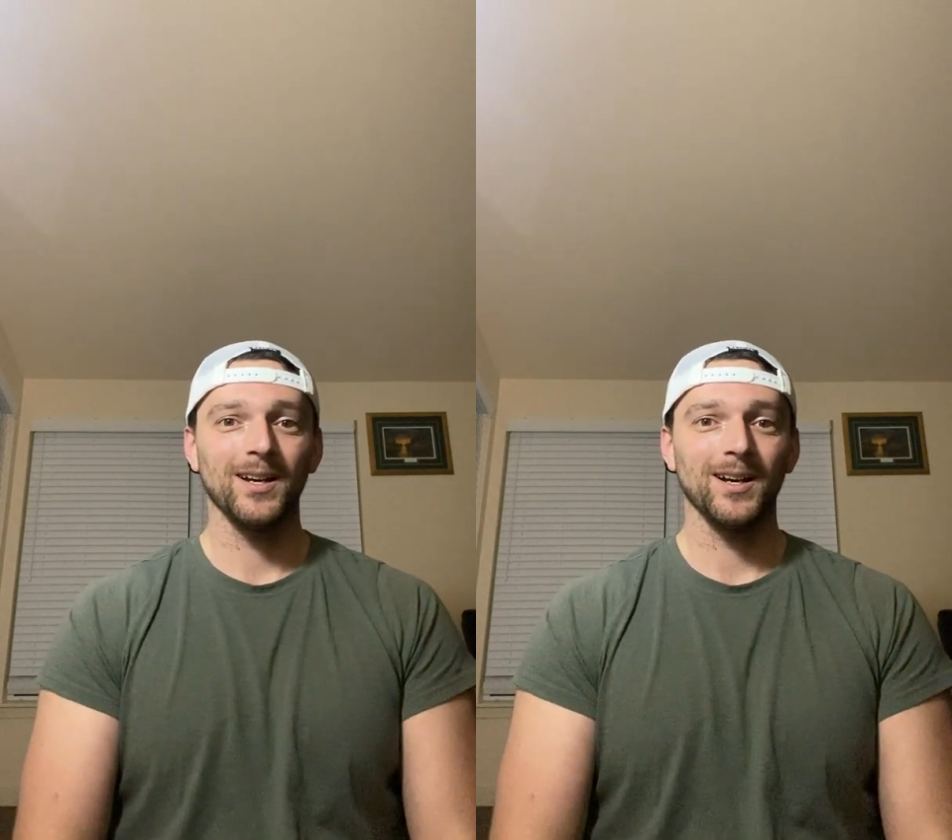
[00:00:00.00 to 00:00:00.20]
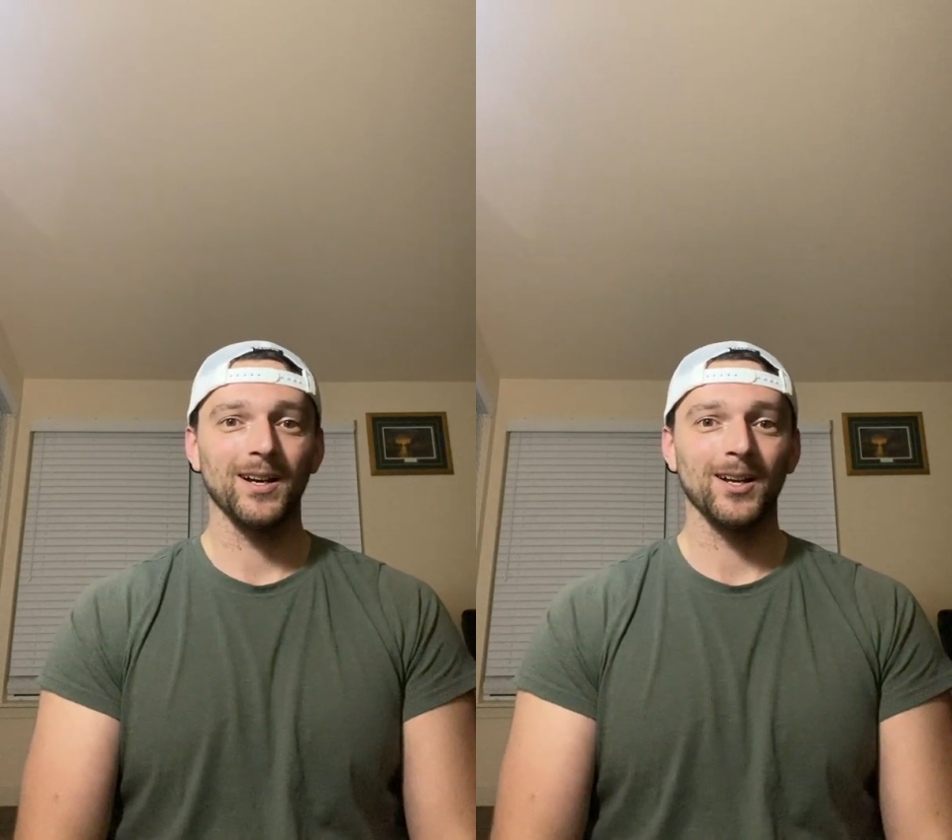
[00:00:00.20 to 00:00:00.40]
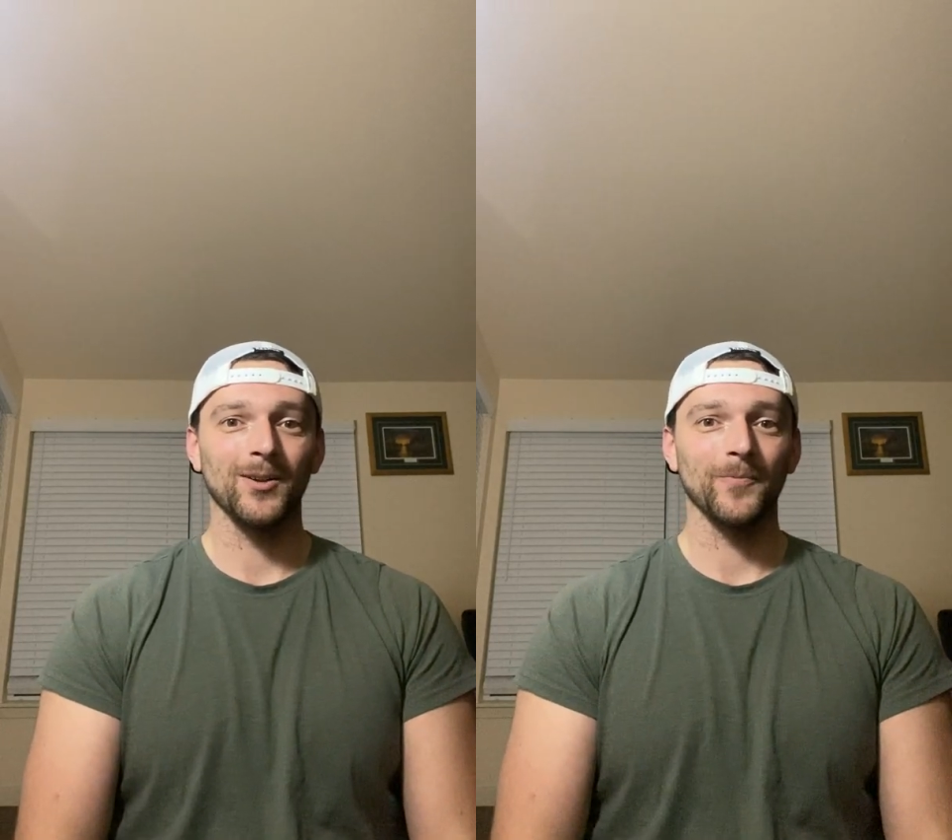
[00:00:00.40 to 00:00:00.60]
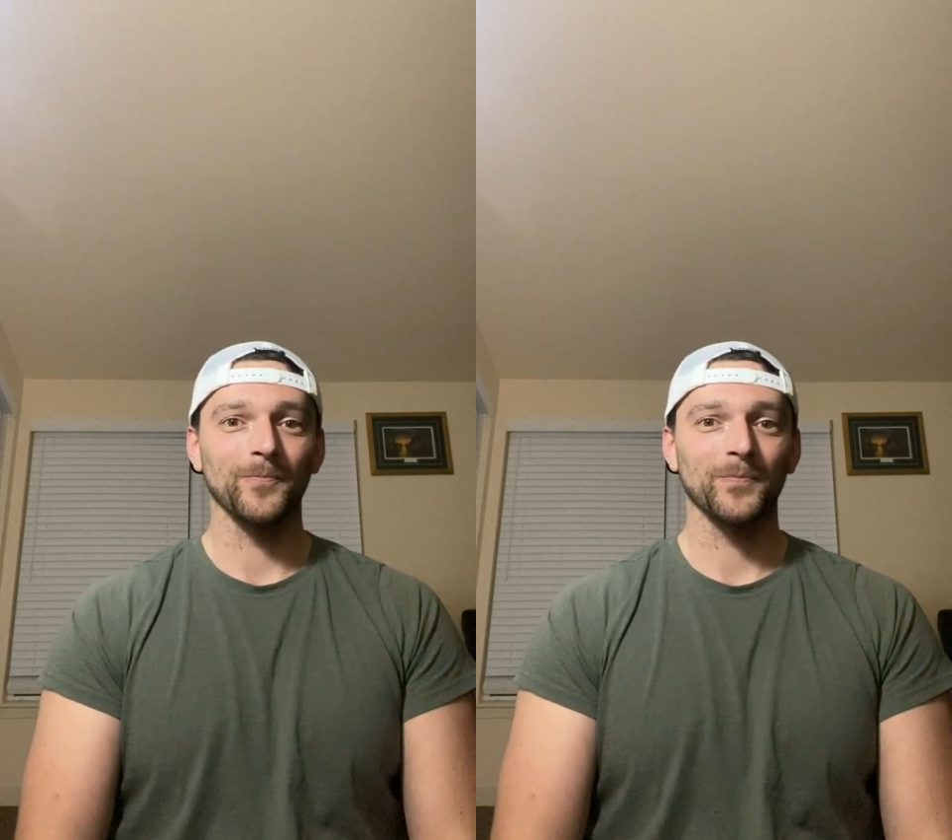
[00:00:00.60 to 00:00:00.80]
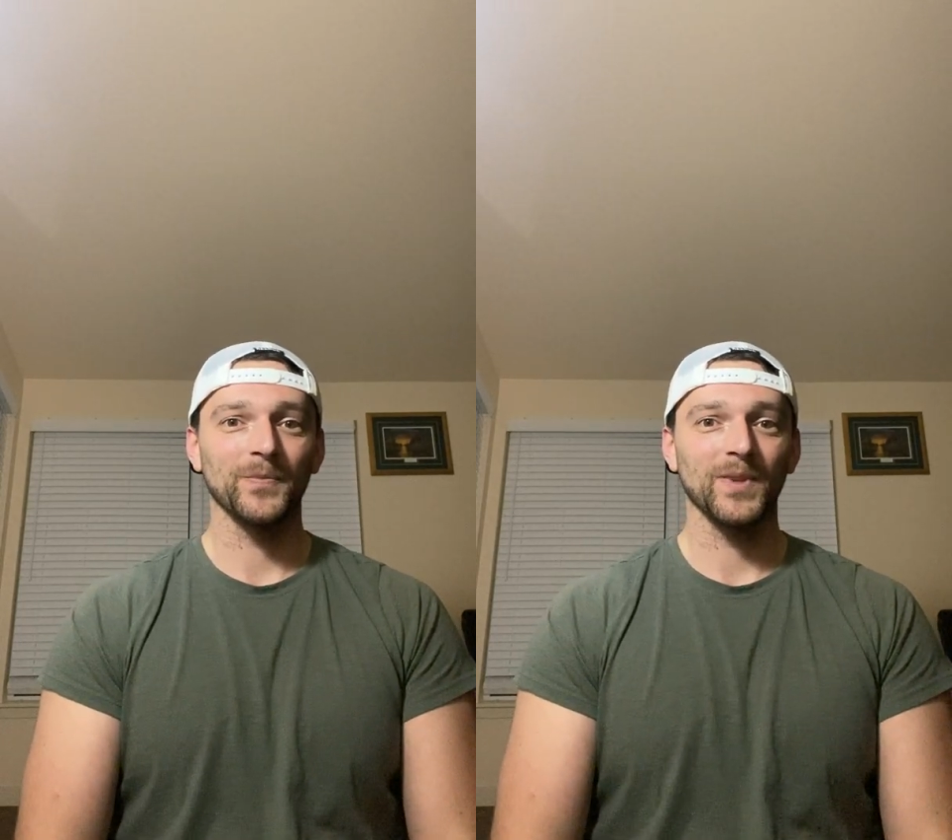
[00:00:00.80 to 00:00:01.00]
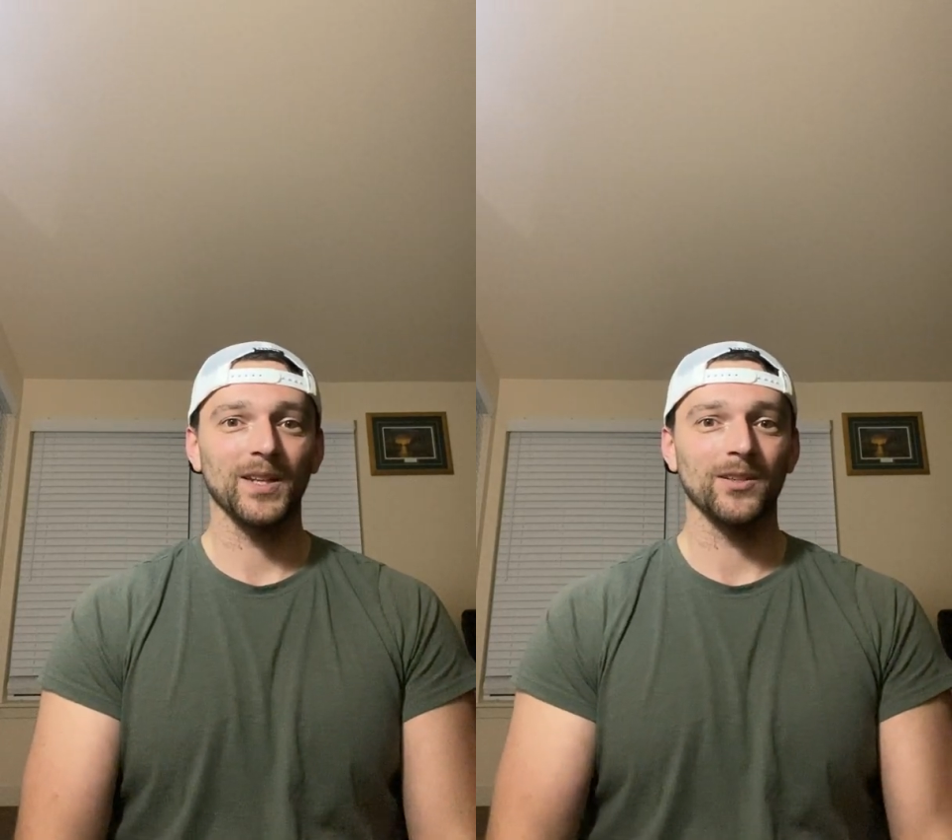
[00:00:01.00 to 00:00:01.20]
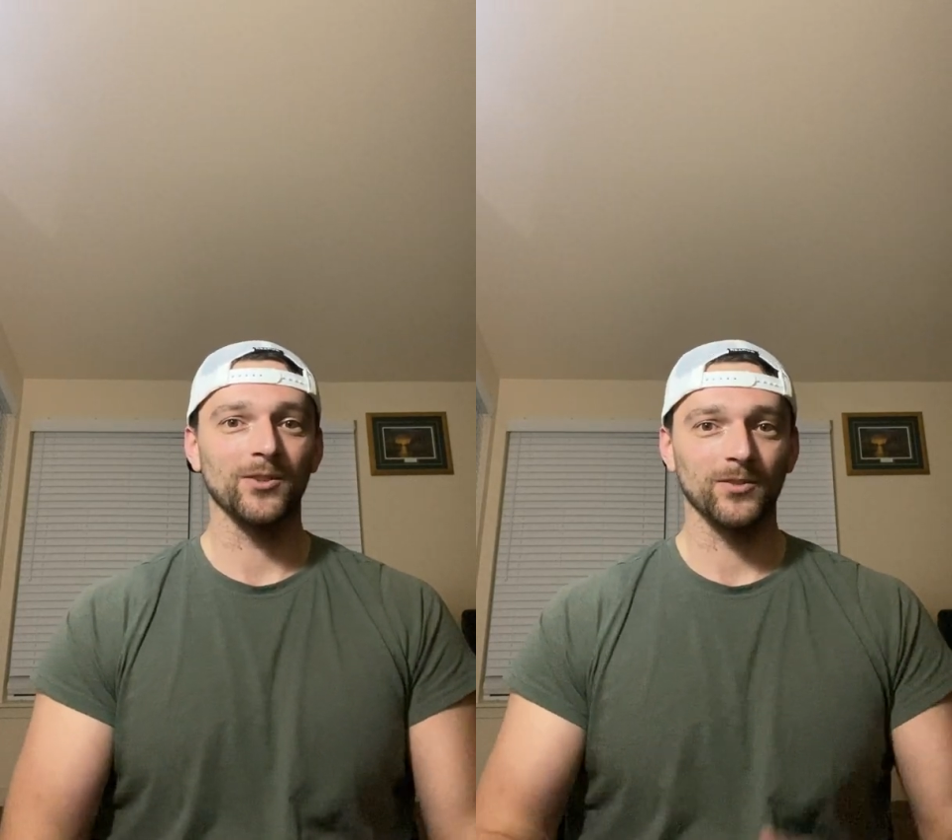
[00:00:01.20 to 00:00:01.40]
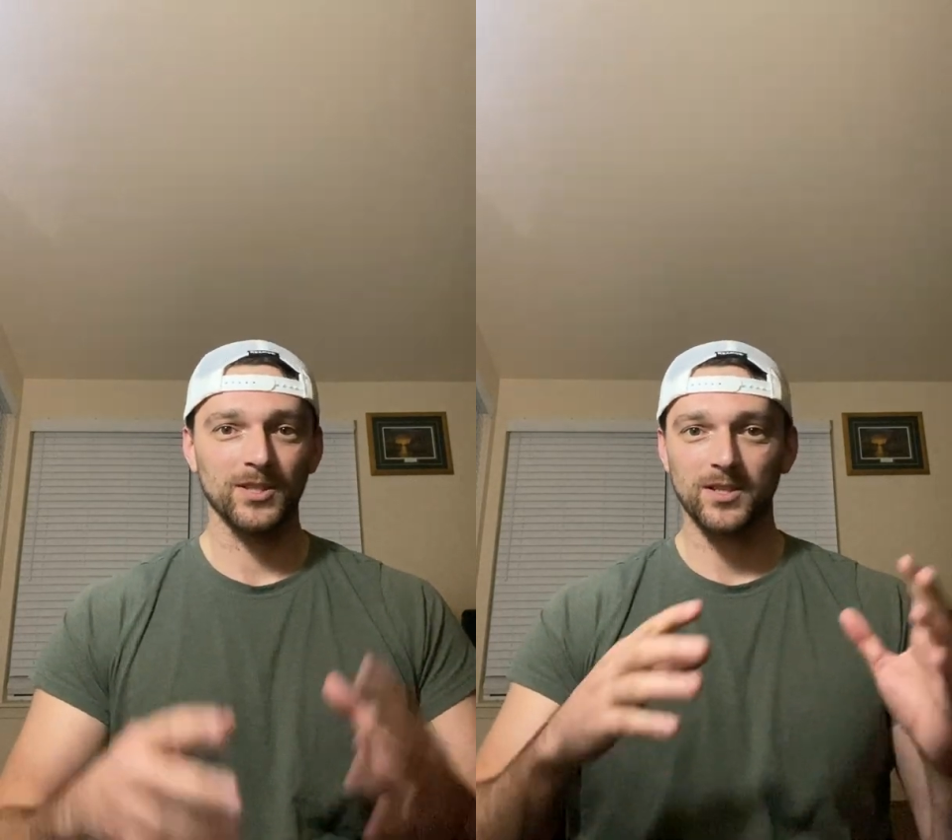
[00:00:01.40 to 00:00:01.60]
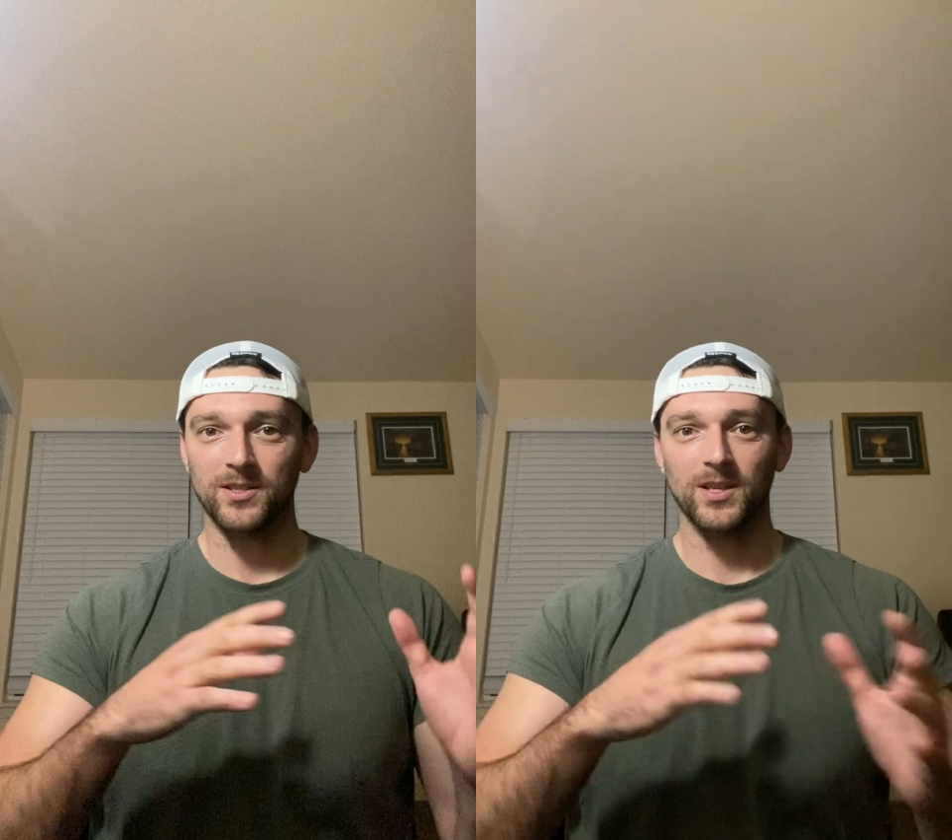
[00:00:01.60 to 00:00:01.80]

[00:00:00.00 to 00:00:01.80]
Let's just